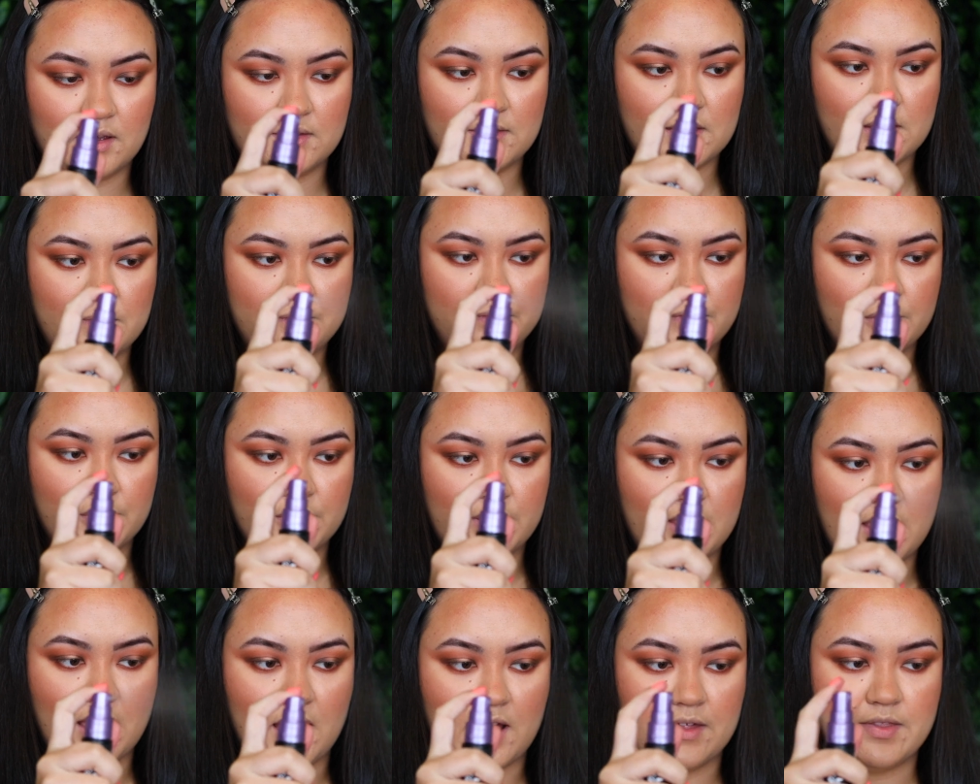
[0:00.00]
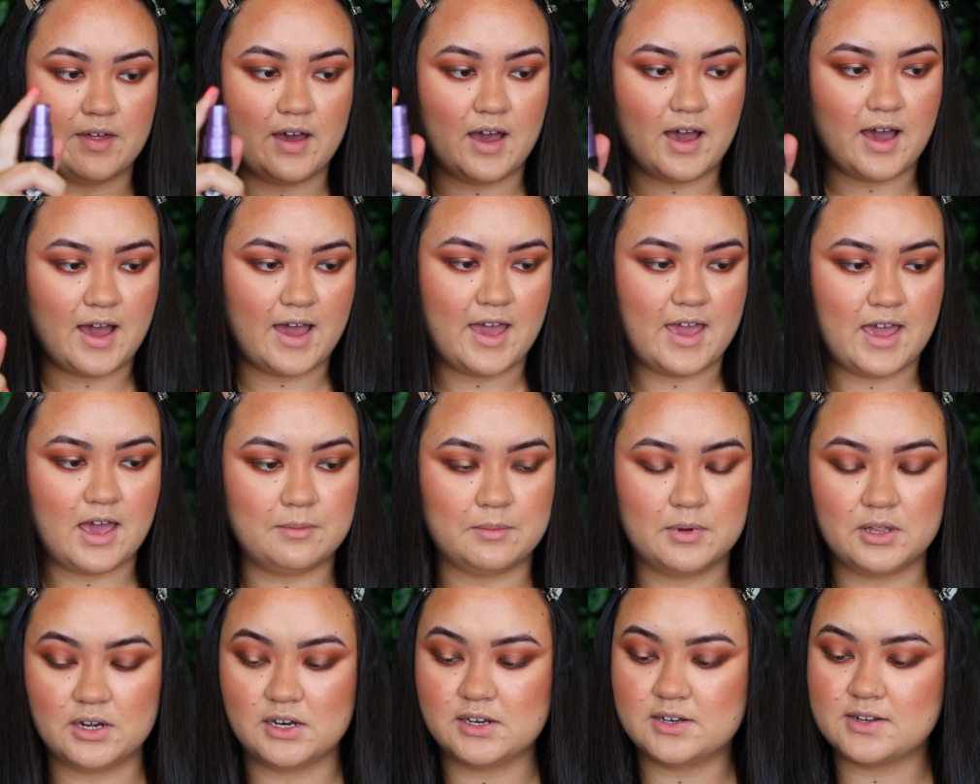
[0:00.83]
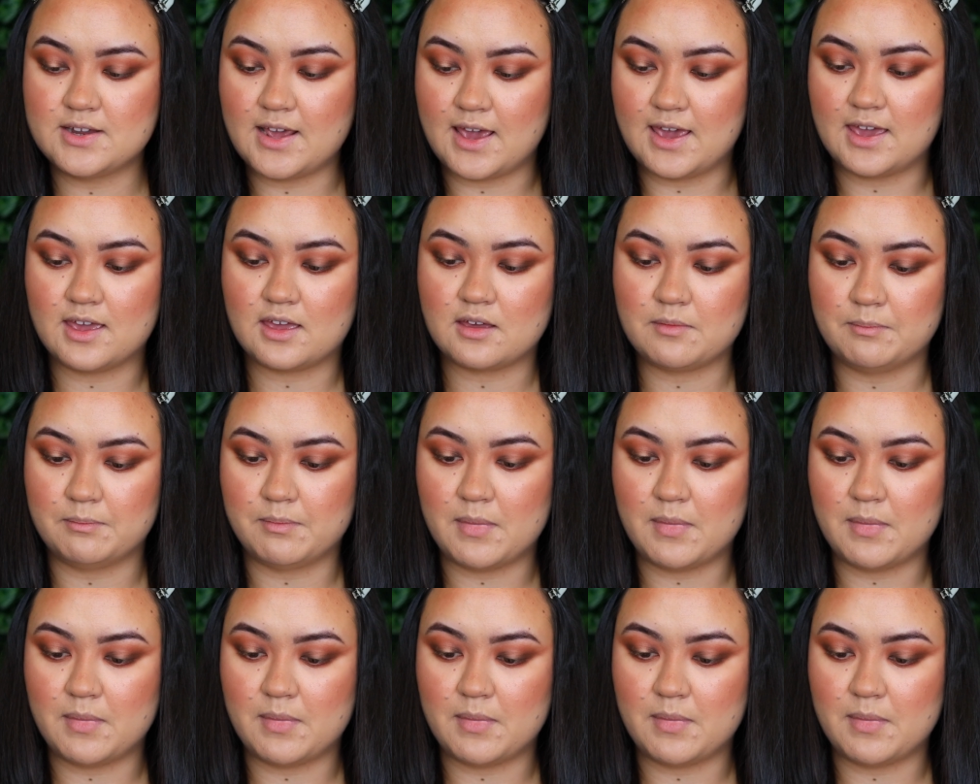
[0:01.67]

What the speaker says: And then for the other eye, I'm going to take